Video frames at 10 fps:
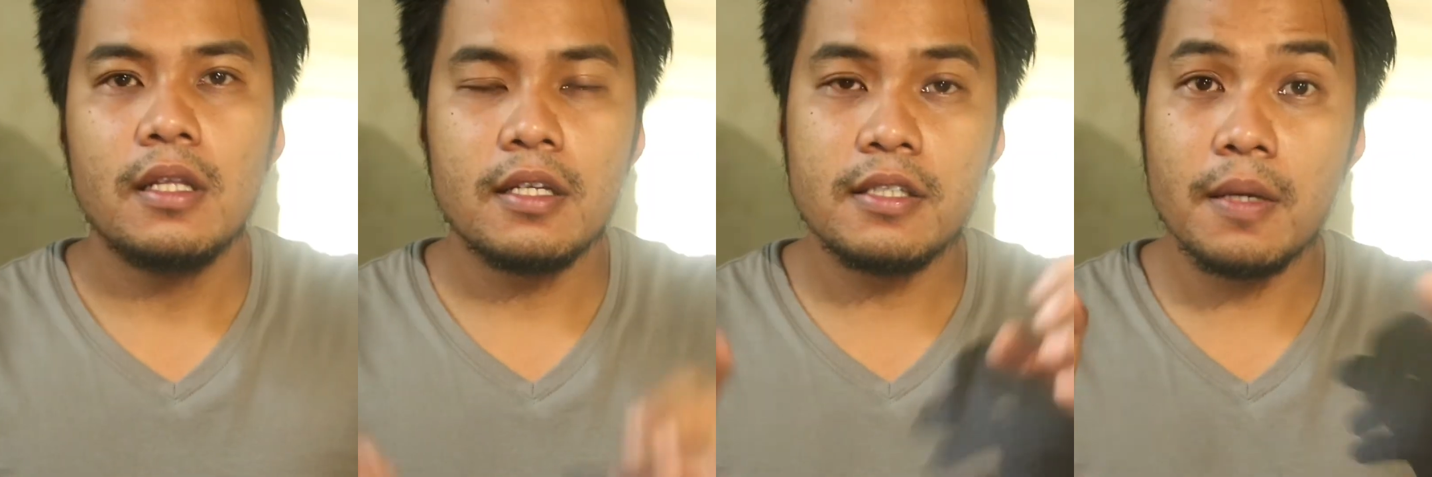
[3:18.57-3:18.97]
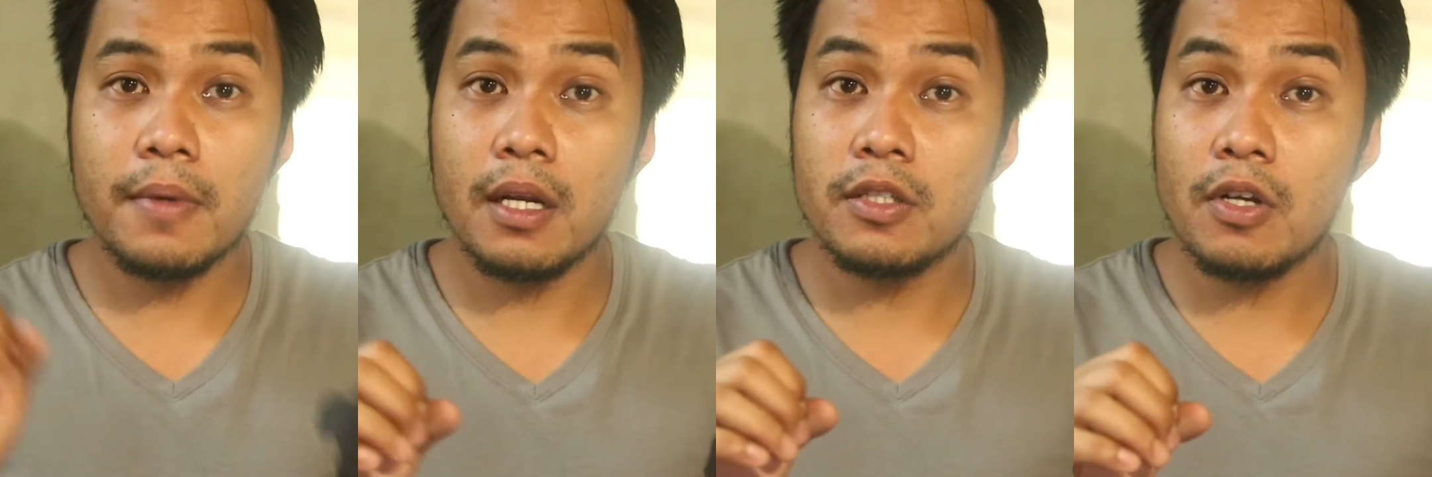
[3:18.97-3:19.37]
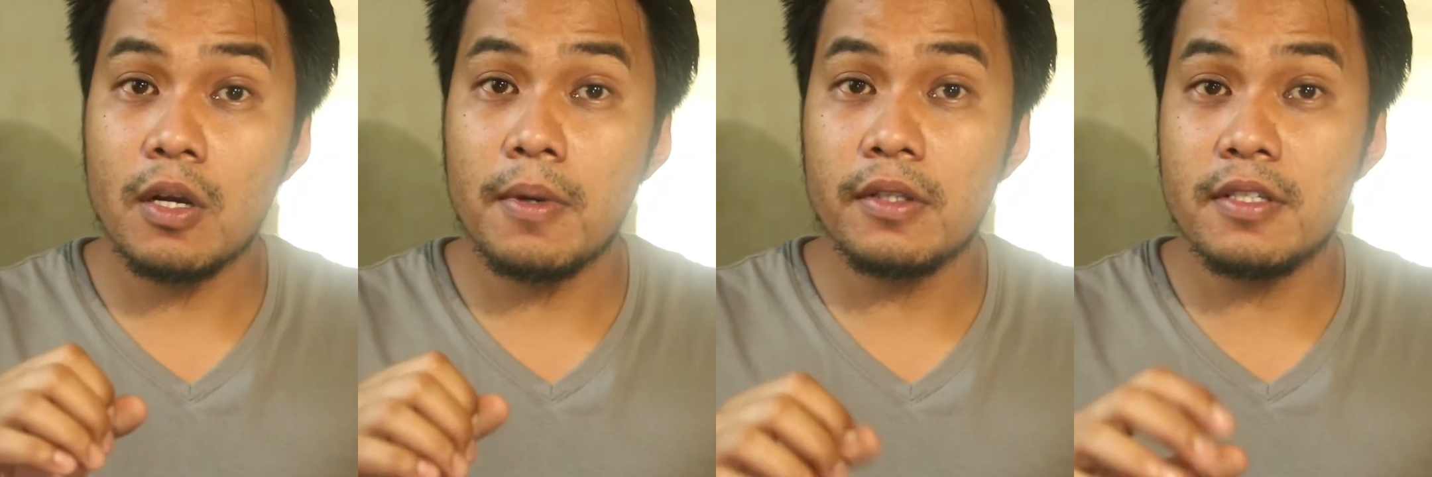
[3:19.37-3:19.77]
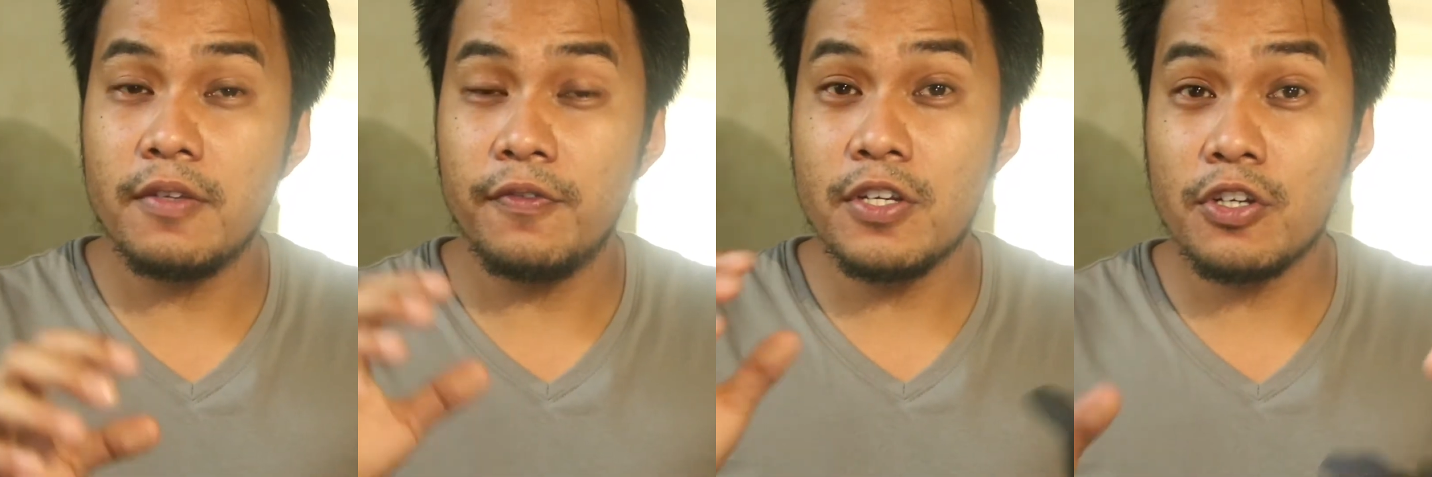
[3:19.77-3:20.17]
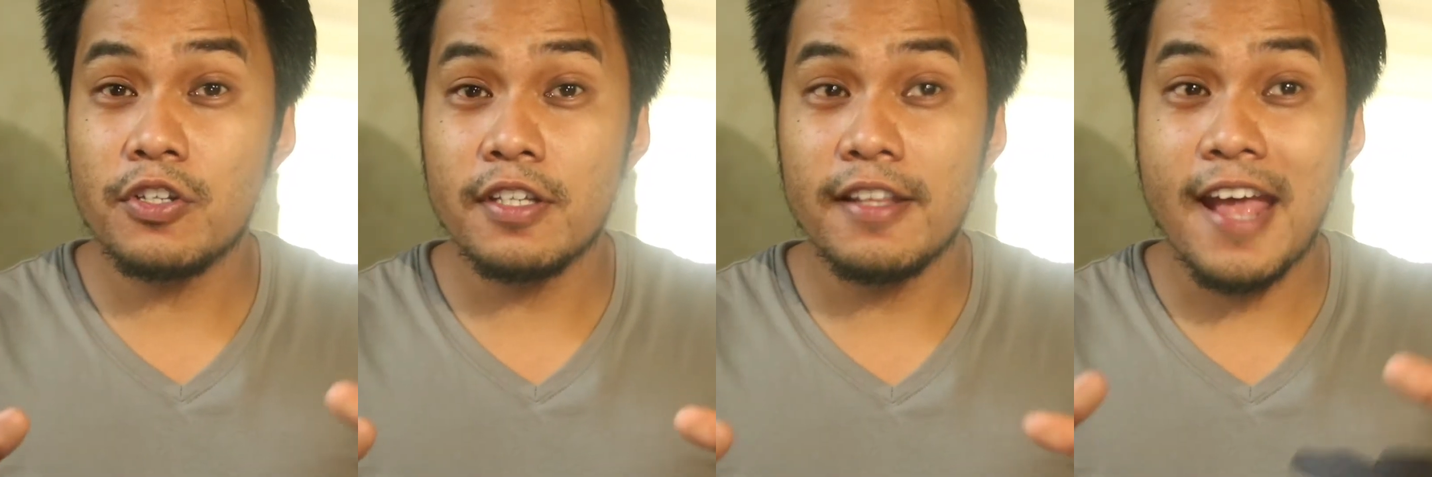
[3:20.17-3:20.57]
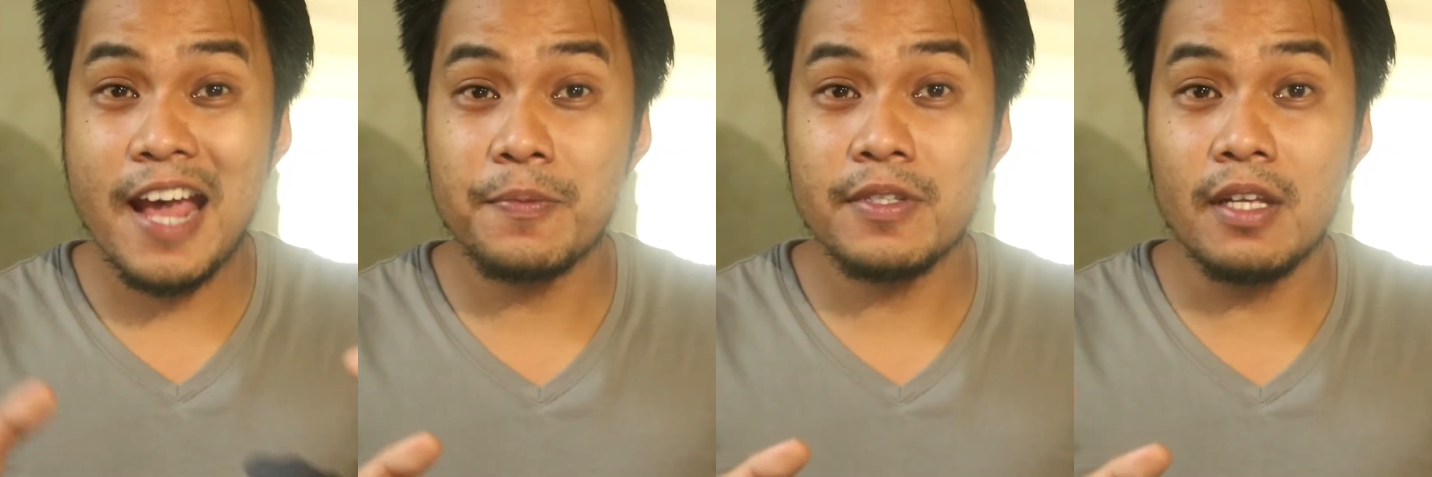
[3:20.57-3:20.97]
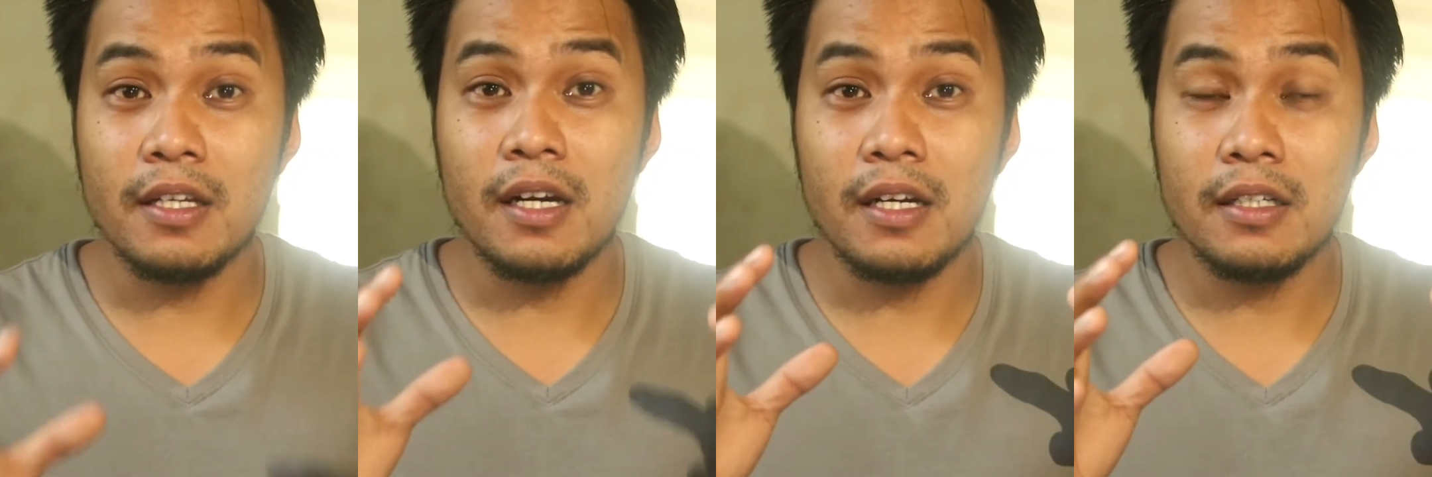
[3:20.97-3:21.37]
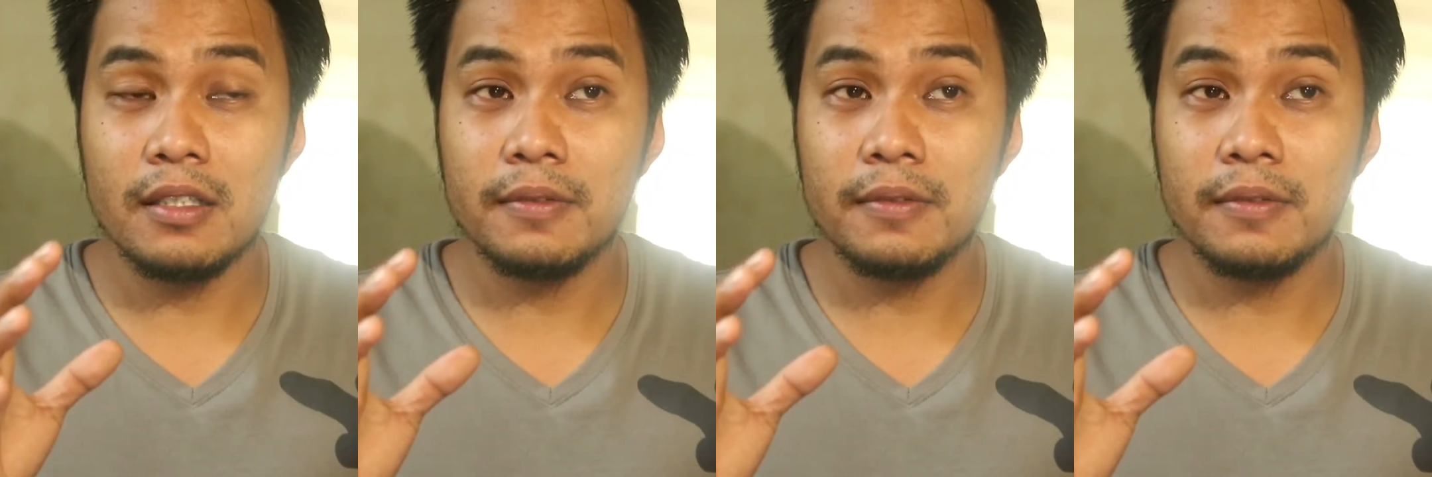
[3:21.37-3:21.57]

Next thing I'm gonna talk about is the features and the apps that are